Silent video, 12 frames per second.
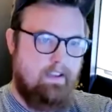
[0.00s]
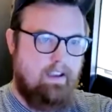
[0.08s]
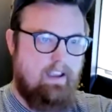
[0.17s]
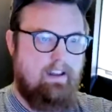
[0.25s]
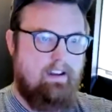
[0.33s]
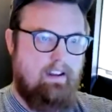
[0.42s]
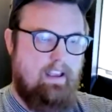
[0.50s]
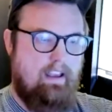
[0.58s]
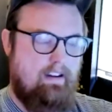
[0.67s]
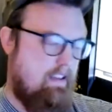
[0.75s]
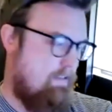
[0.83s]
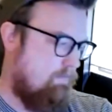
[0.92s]
yeah, and
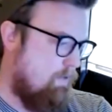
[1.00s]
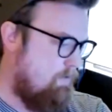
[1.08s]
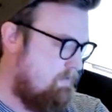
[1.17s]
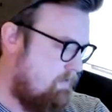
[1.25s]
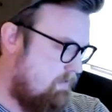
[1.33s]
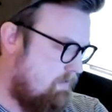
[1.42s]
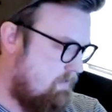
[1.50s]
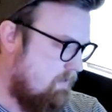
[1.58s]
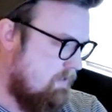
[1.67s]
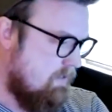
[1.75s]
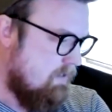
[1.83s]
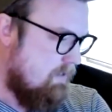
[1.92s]
at
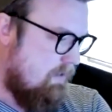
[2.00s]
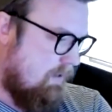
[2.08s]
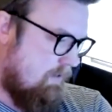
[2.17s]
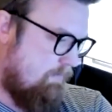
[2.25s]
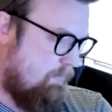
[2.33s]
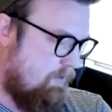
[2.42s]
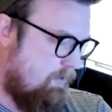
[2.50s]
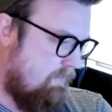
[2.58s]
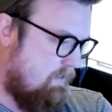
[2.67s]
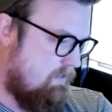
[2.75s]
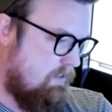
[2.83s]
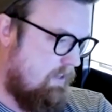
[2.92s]
Roasters, our
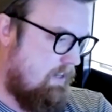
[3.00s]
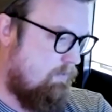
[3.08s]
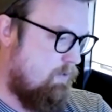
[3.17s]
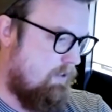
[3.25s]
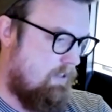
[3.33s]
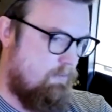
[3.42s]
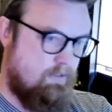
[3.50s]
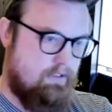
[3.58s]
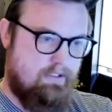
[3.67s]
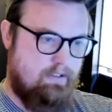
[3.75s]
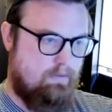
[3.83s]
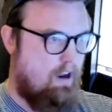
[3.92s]
previous line of work, it
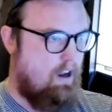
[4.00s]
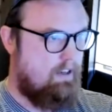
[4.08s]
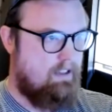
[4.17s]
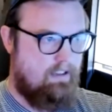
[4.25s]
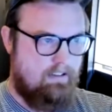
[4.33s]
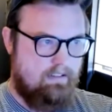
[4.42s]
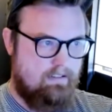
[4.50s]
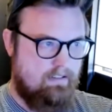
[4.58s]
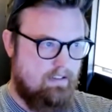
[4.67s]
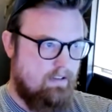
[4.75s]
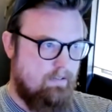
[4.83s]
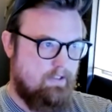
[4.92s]
was the Rocket,
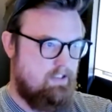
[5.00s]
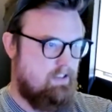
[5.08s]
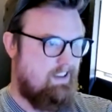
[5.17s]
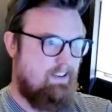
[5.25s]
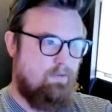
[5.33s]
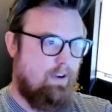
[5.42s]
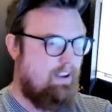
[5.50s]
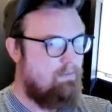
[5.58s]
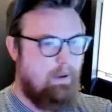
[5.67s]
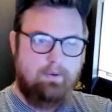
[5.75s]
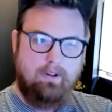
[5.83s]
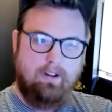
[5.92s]
which again, white
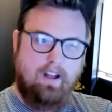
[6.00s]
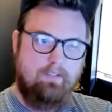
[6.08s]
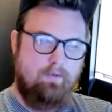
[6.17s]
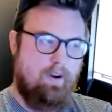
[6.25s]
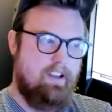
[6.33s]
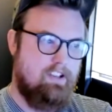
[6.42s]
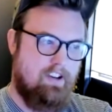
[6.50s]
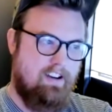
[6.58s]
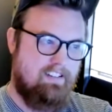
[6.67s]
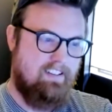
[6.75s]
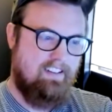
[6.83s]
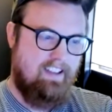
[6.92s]
people love white
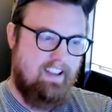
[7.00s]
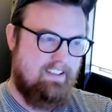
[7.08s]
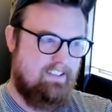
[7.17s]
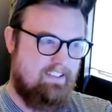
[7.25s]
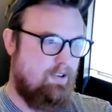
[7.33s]
chocolate. It's